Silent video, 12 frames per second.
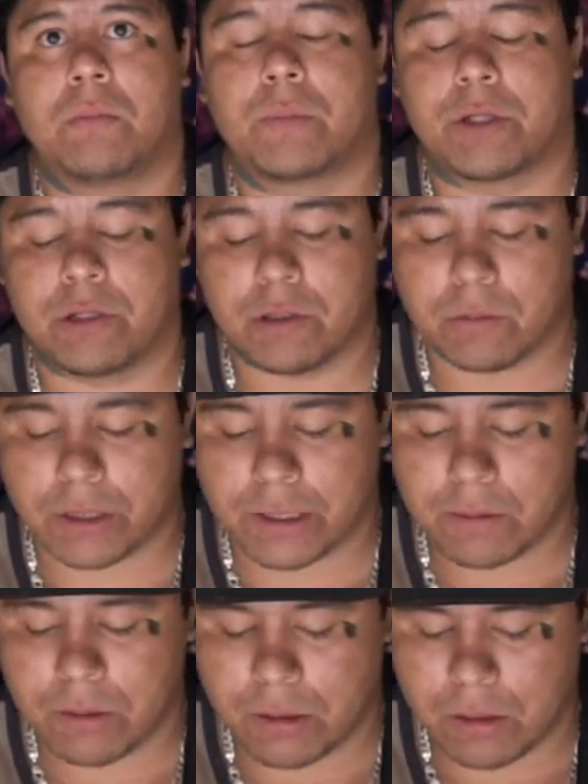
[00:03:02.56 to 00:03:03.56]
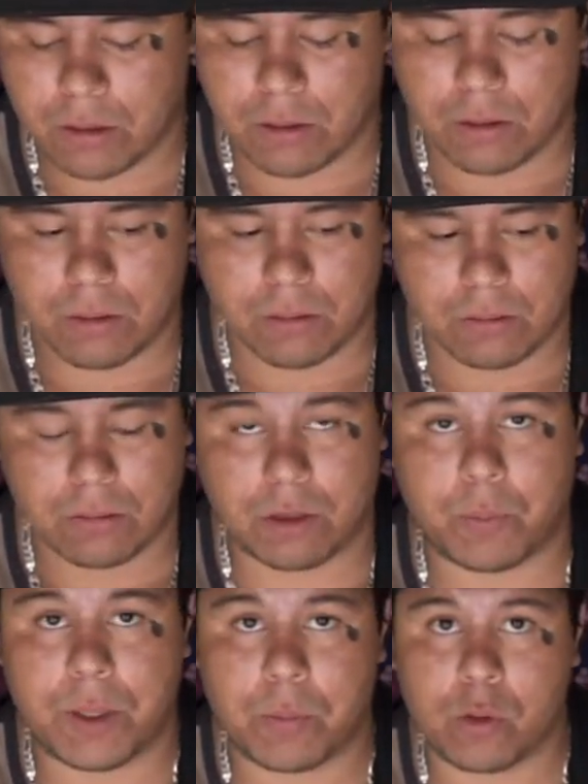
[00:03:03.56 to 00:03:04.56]
But you know what?
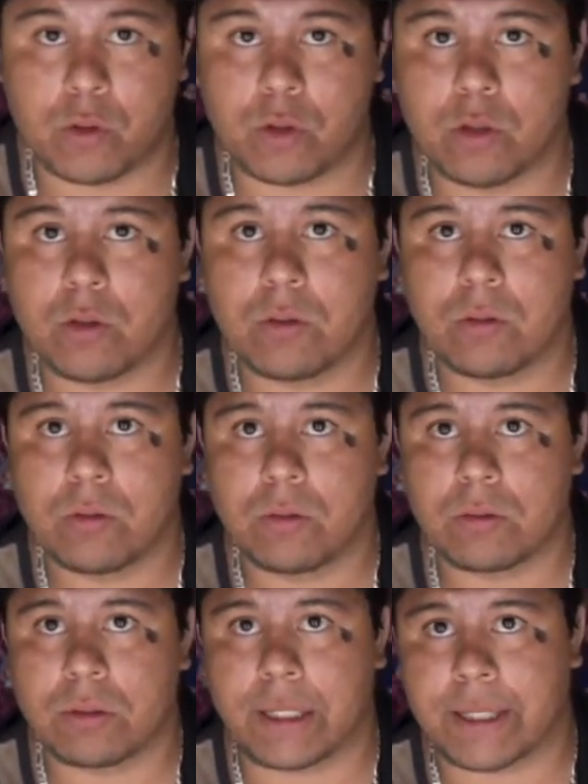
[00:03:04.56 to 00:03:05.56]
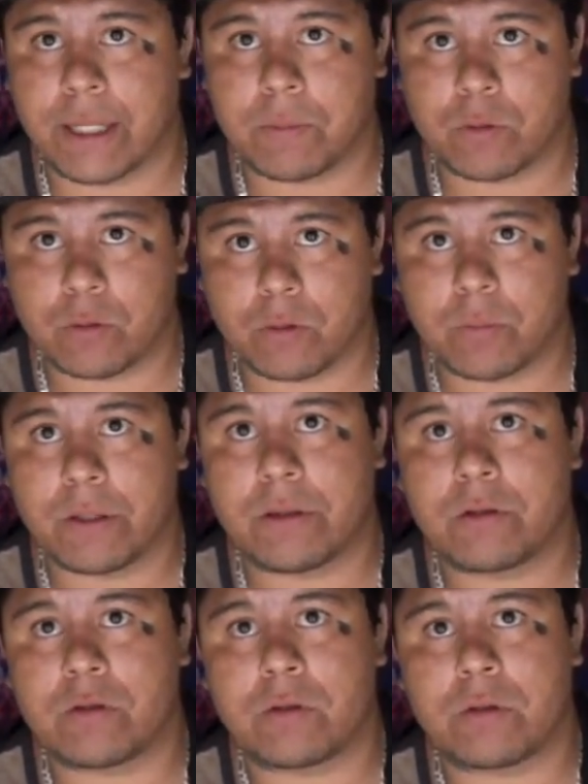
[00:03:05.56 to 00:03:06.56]
The people who do, that came and told me
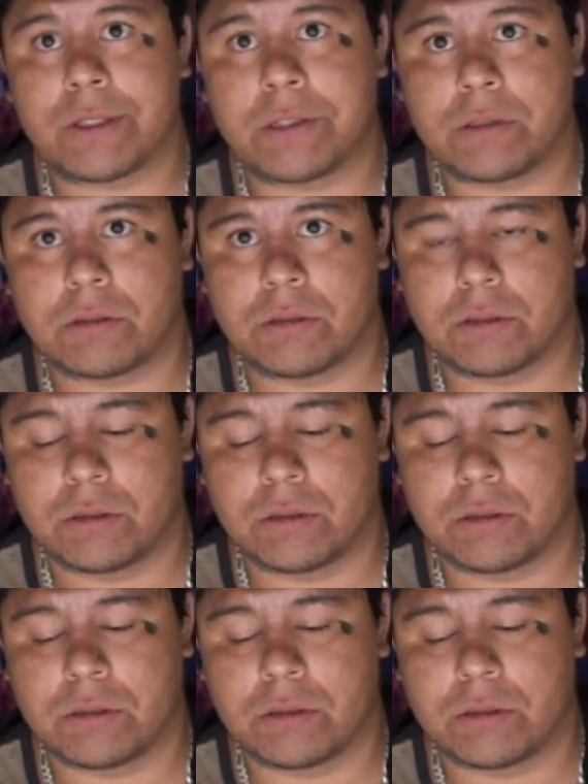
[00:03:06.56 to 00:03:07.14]
their stories,